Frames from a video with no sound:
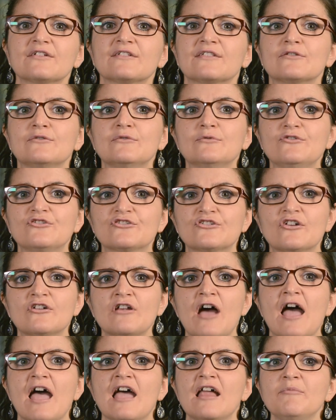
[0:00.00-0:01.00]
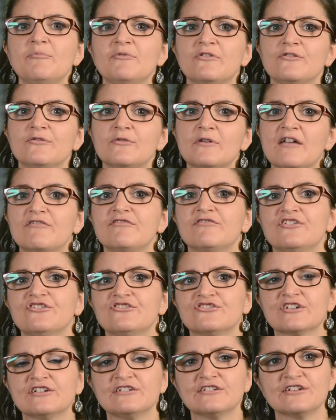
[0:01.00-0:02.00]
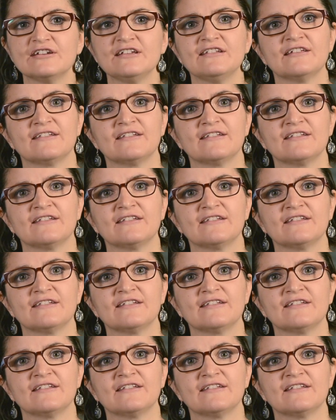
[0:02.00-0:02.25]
solution help you efficiently